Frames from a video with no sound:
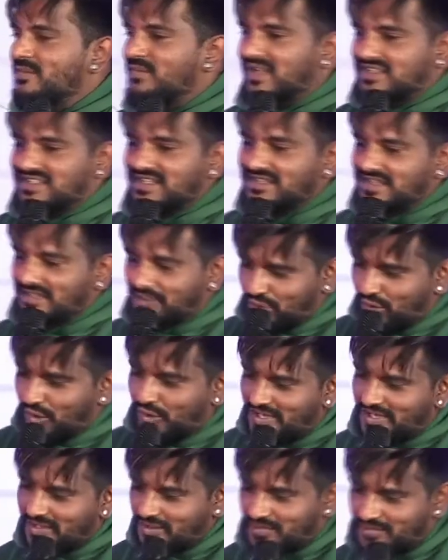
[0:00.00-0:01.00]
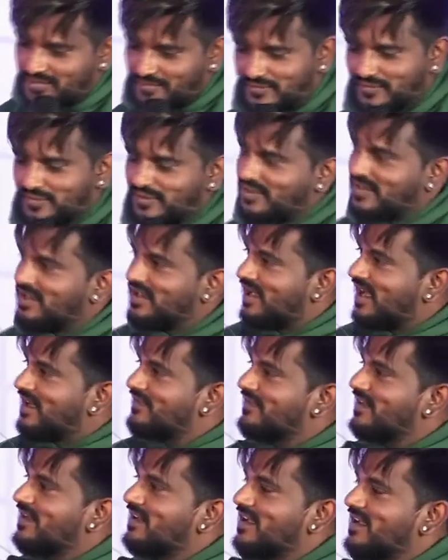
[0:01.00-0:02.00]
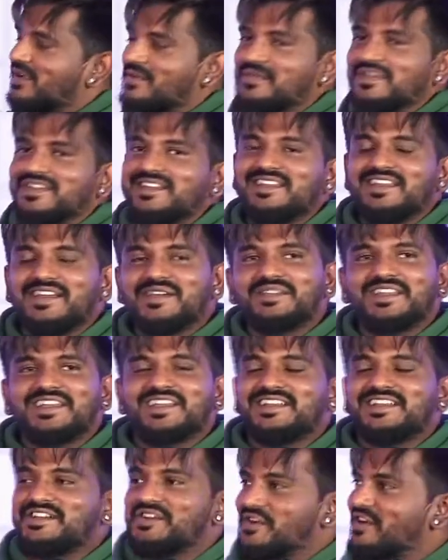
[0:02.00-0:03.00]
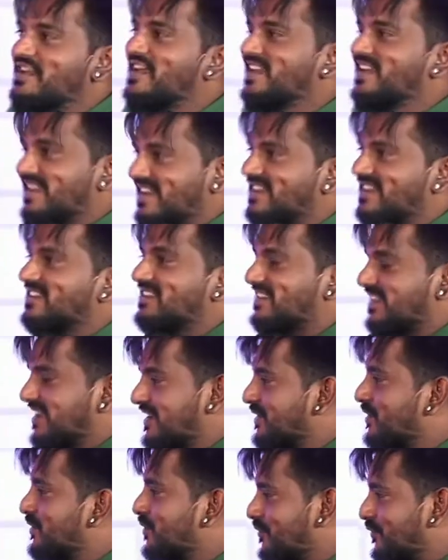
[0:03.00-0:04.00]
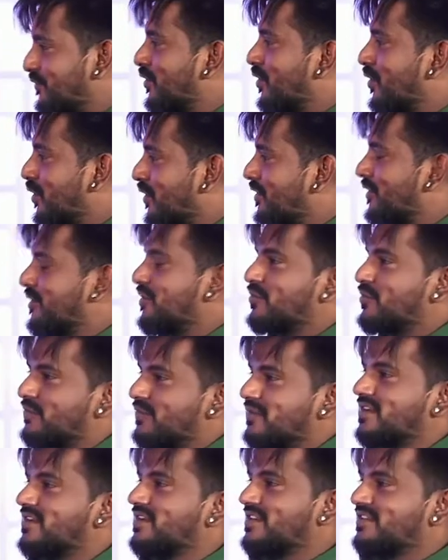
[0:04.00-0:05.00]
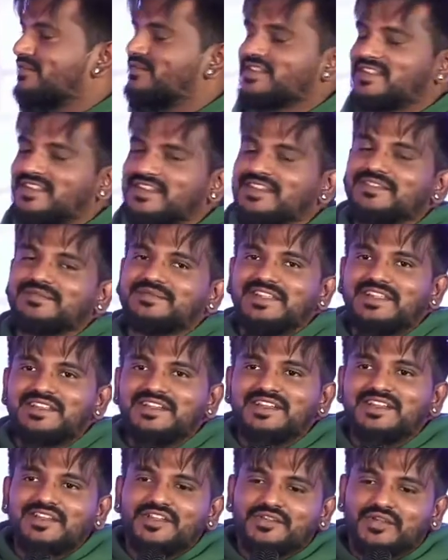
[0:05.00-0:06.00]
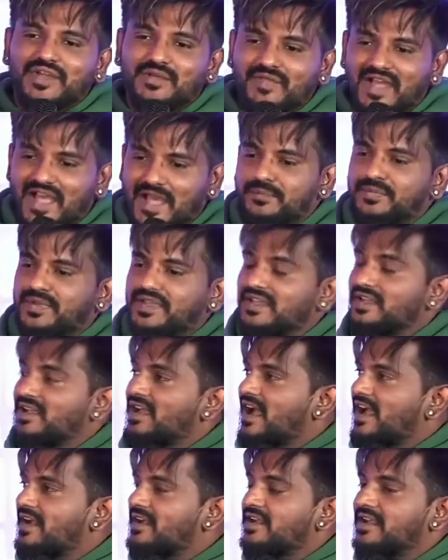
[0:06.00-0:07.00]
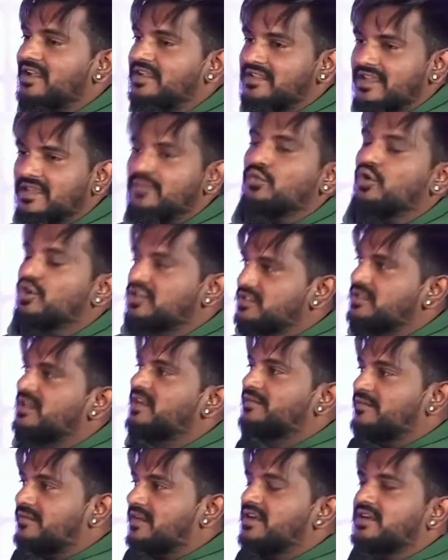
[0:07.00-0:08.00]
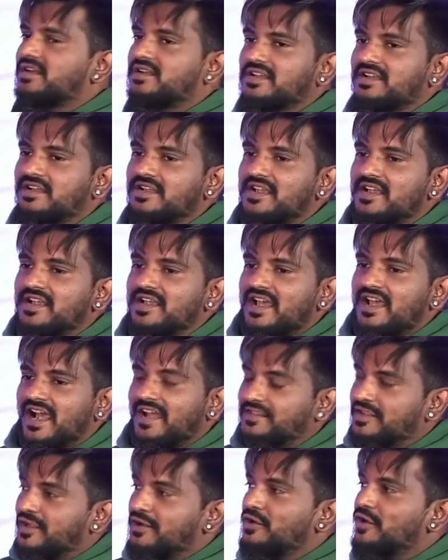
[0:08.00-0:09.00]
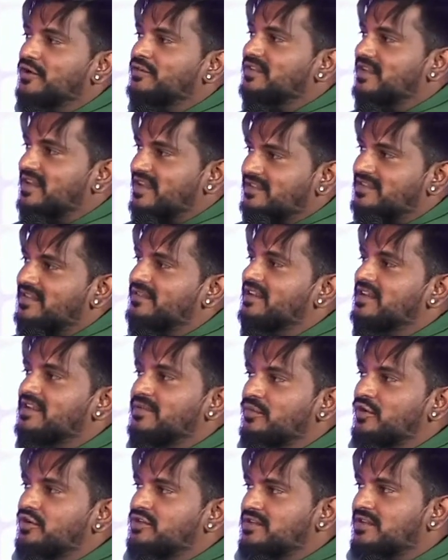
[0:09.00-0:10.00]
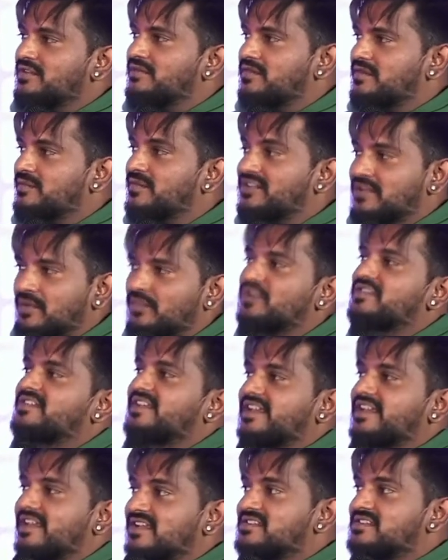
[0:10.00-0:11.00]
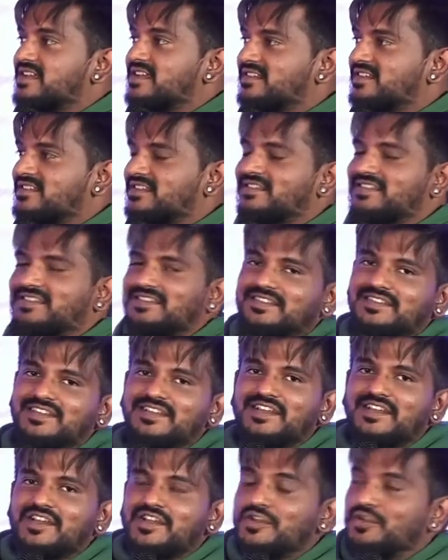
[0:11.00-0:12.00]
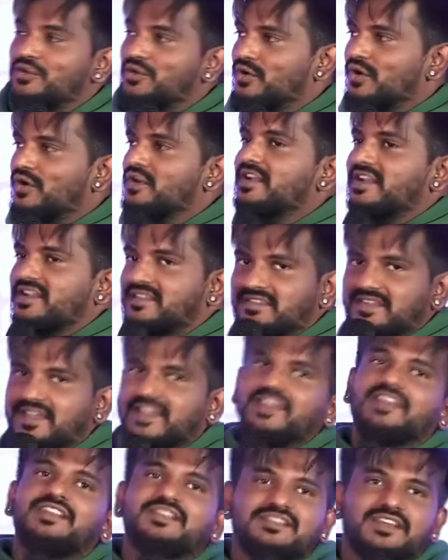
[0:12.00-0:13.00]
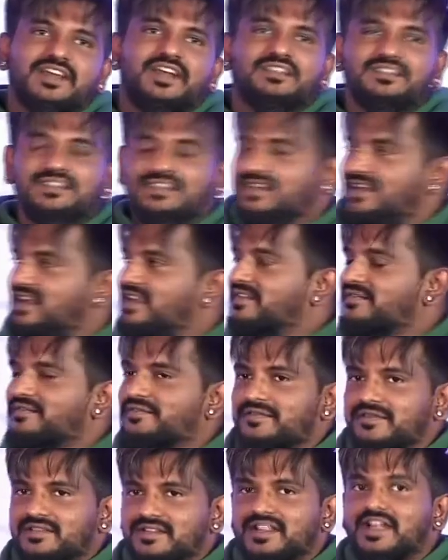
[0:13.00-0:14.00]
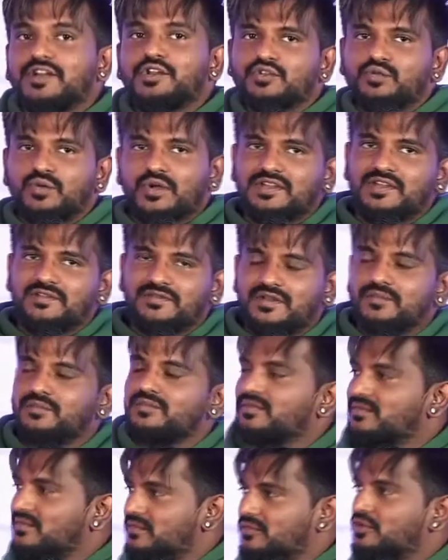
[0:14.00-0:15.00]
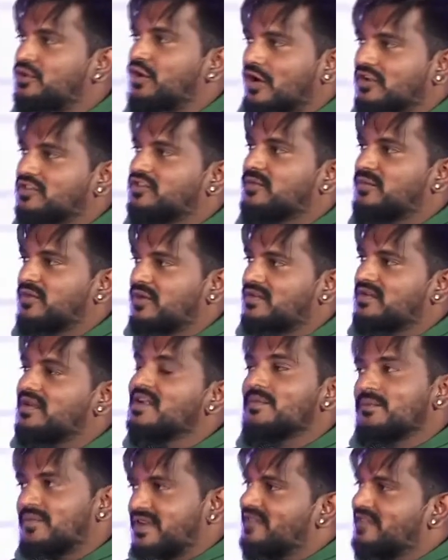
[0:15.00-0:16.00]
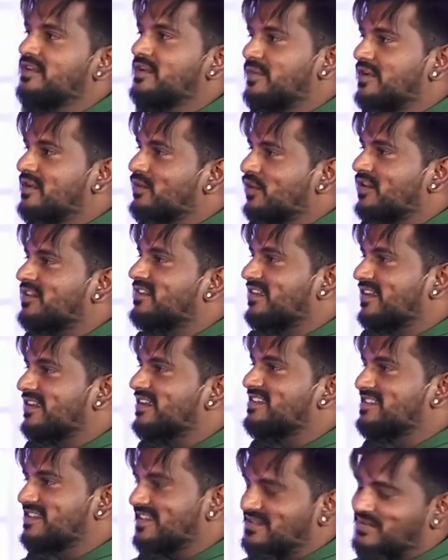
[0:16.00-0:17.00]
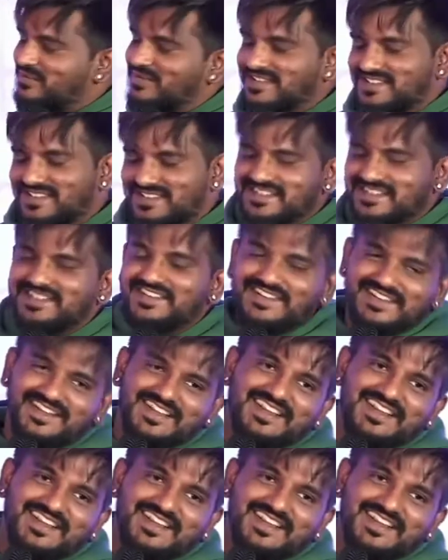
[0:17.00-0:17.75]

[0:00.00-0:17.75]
Macha, they're rolling on the floor and laughing. I'm like, okay, nice, like, you know, all your humor and everything. So I'm happy, and in the emotional front, at the end of the day, it's a very emotional film. It's about second chances. You don't need second chance in life. That is what the film talks about. But everybody wants second chance, but still.